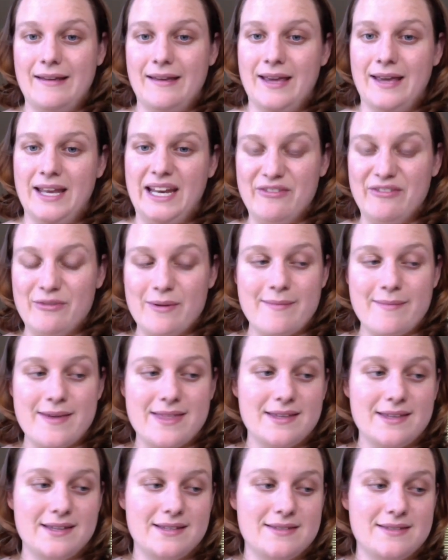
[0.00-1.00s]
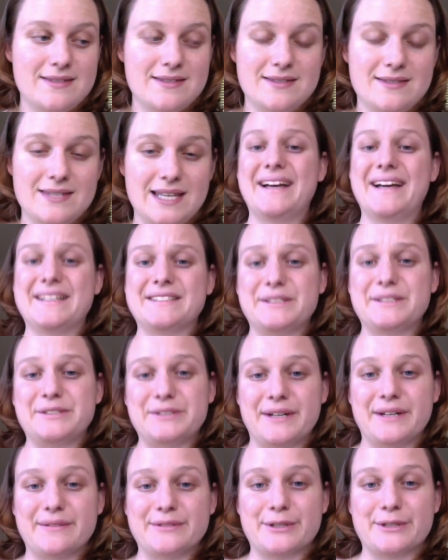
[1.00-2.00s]
any of my methods, as I do
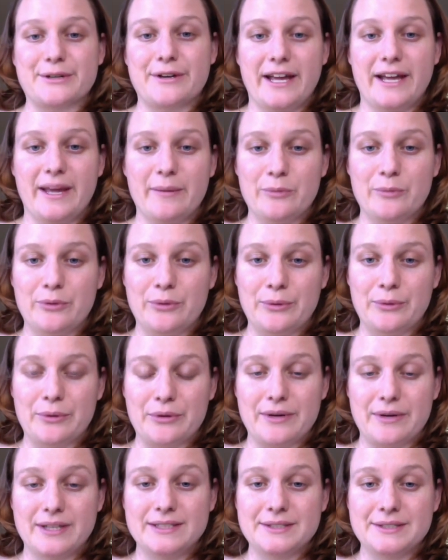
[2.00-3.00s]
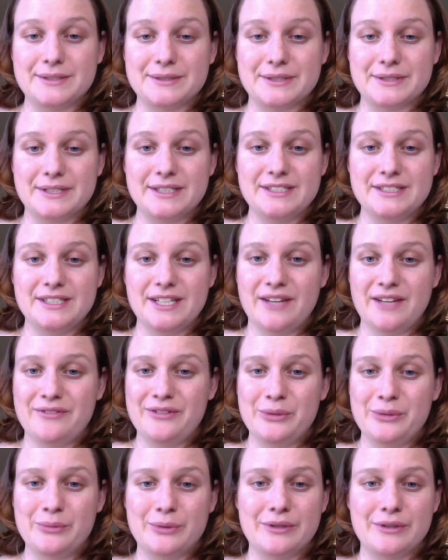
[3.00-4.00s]
have to create more thread storage, if
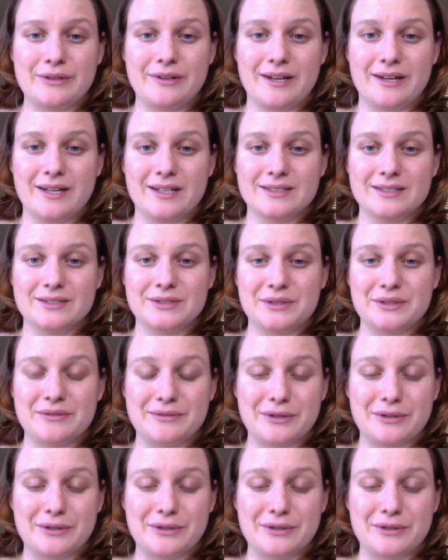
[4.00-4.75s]
you want I can sort of